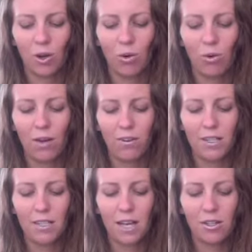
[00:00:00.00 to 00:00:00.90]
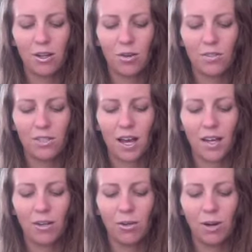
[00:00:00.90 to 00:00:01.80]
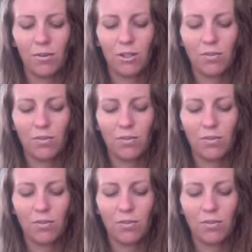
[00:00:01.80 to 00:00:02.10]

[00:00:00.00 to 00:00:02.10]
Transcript: "Whoever is on Yoav's side, whoever is